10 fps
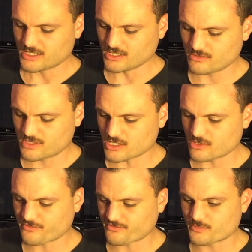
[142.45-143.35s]

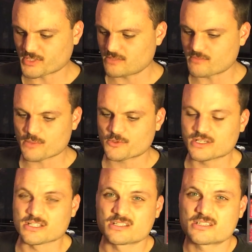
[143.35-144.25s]
Yu-Gi-Oh! Forbidden
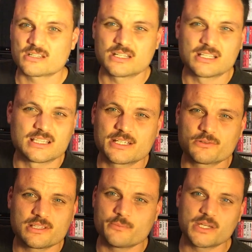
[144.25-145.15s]
Memories,
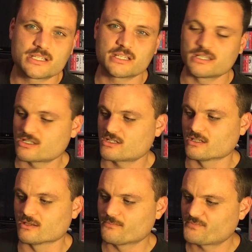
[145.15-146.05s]
literally mint
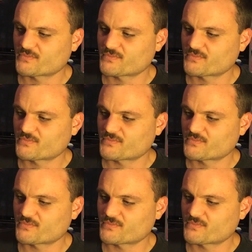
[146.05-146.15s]
condition.